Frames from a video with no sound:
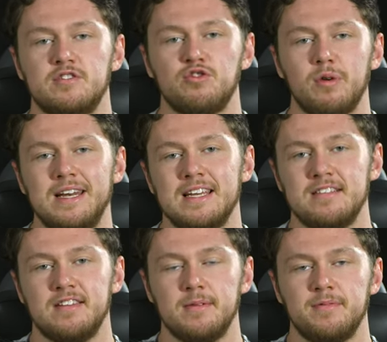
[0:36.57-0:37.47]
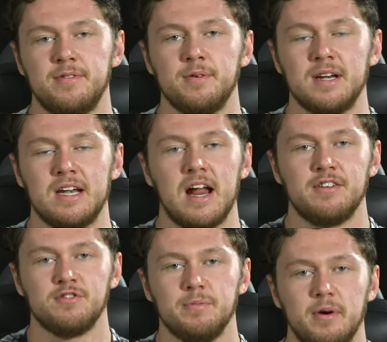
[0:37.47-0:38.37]
training tip for
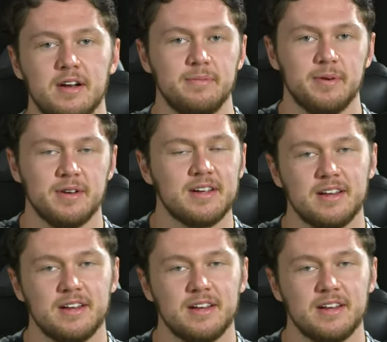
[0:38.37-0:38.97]
natural bodybuilding.